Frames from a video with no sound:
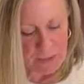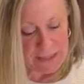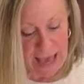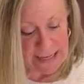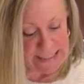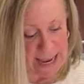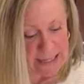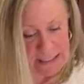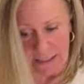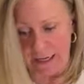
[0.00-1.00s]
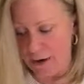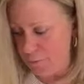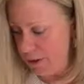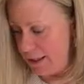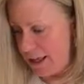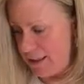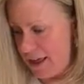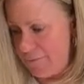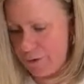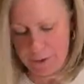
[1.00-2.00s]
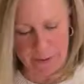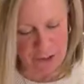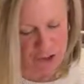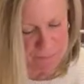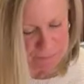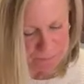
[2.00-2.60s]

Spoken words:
That is excellent. I really like that very much.